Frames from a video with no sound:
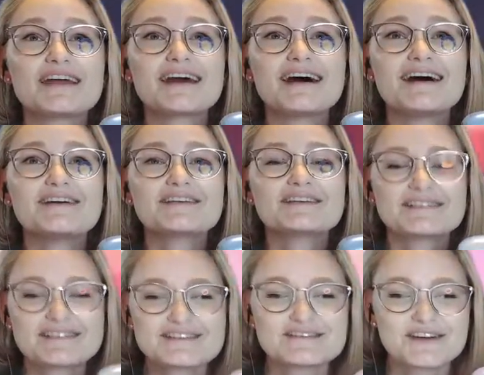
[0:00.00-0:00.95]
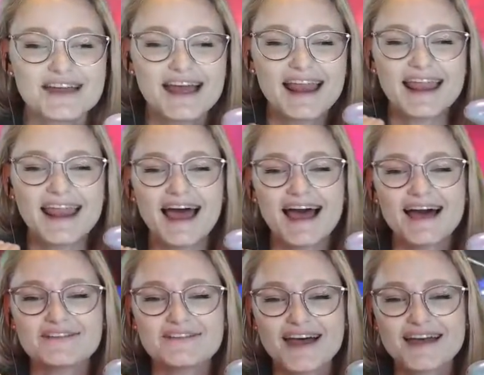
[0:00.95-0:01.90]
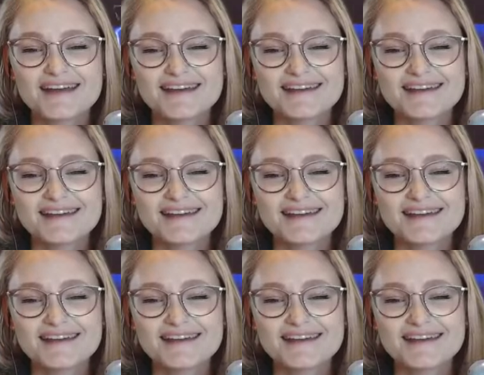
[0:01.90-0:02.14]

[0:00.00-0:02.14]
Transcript: right now so I can laugh at